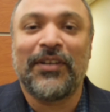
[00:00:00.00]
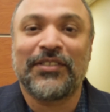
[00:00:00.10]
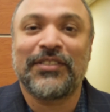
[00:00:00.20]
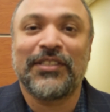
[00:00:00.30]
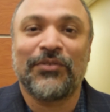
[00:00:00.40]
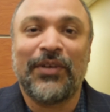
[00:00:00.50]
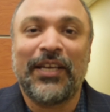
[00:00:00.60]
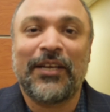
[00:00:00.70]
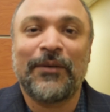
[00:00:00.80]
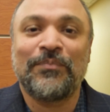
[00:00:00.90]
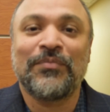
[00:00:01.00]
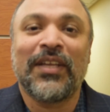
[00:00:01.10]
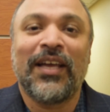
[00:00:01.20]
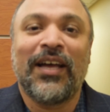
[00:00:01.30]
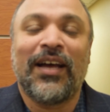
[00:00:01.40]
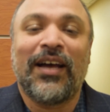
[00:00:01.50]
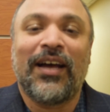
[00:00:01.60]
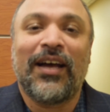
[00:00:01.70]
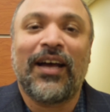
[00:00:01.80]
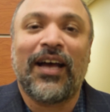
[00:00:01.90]
Nurses Week.
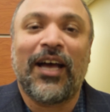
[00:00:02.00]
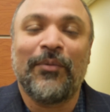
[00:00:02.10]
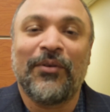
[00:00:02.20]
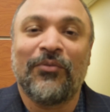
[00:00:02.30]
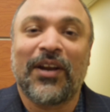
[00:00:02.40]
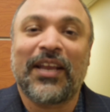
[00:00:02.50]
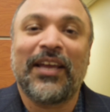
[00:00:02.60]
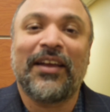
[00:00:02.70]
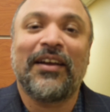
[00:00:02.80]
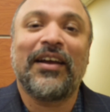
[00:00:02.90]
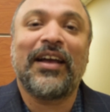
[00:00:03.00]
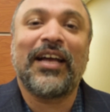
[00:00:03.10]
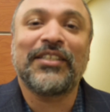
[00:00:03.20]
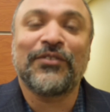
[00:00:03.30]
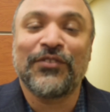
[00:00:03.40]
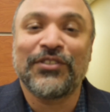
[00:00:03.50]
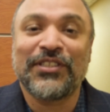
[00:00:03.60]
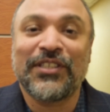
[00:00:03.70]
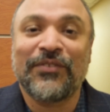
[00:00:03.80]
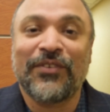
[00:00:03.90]
I've been working as a
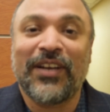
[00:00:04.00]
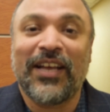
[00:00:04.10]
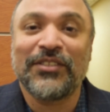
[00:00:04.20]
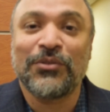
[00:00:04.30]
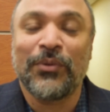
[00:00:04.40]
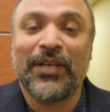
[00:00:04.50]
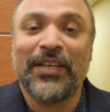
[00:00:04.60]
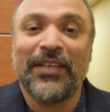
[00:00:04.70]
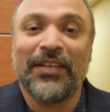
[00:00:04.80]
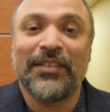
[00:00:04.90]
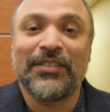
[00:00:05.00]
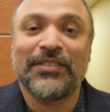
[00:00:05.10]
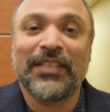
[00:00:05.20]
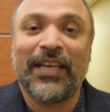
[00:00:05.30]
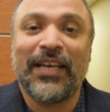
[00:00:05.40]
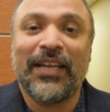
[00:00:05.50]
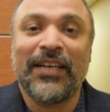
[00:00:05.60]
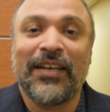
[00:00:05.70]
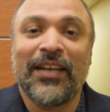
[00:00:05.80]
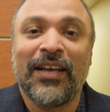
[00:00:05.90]
physician for the last twenty years,
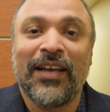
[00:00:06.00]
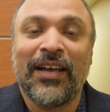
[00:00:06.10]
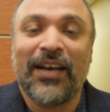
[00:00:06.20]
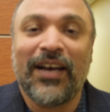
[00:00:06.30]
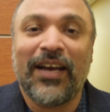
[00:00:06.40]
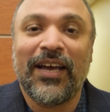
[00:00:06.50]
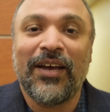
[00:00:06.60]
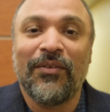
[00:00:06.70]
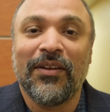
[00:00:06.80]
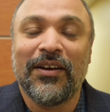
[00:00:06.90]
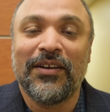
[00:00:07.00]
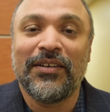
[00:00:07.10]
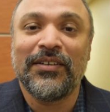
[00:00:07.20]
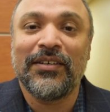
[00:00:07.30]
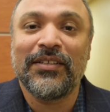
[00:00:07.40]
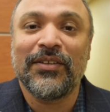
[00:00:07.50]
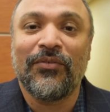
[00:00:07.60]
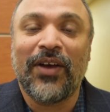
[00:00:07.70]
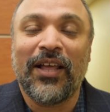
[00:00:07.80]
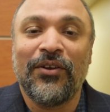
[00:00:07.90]
and I have learned the
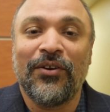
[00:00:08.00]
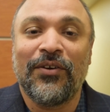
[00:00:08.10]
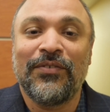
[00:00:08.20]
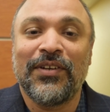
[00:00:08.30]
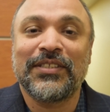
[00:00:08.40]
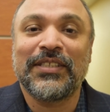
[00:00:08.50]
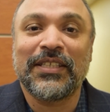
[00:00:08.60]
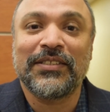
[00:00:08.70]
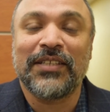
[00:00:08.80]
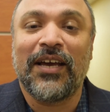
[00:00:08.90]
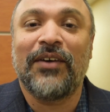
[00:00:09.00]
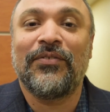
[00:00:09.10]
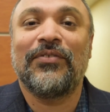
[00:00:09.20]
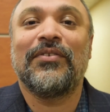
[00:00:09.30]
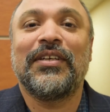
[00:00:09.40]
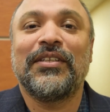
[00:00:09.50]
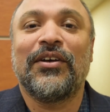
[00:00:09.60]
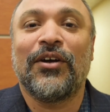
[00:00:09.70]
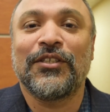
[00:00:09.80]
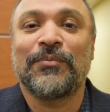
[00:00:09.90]
value of nursing staff in
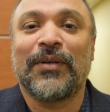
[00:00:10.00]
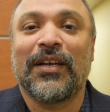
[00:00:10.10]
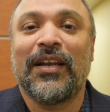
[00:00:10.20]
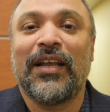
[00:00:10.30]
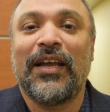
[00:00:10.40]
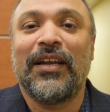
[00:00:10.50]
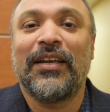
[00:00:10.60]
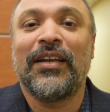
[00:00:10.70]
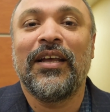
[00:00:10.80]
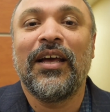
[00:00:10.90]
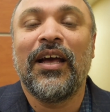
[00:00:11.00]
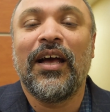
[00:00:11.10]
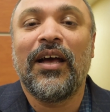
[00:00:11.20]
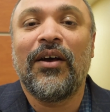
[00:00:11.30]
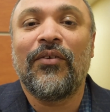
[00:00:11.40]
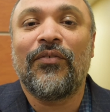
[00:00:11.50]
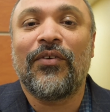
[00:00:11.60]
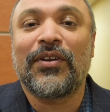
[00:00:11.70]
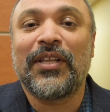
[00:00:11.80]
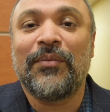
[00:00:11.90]
the hospital and
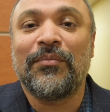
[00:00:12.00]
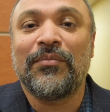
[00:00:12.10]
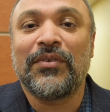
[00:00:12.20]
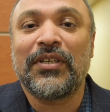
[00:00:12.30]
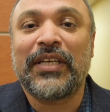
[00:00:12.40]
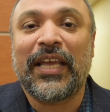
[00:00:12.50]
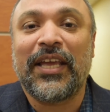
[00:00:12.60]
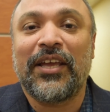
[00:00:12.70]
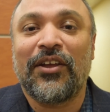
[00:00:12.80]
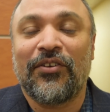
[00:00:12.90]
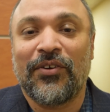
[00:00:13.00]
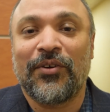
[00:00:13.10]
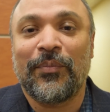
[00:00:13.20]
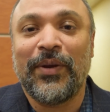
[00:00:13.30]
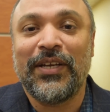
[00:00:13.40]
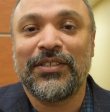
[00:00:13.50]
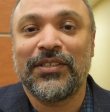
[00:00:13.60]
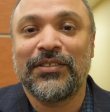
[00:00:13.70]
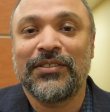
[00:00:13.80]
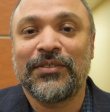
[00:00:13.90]
for them taking care of our
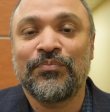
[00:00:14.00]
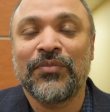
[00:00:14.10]
patients.